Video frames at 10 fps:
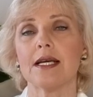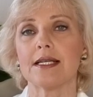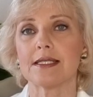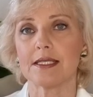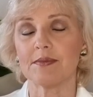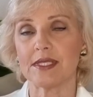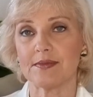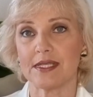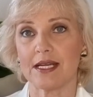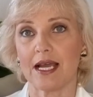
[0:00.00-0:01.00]
and
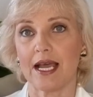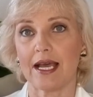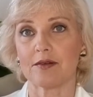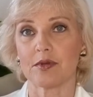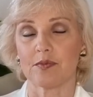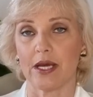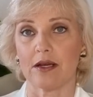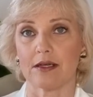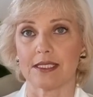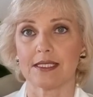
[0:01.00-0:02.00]
symptoms that I had with my
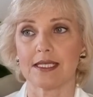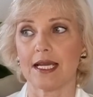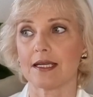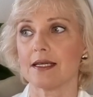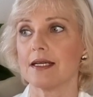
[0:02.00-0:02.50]
heart attack.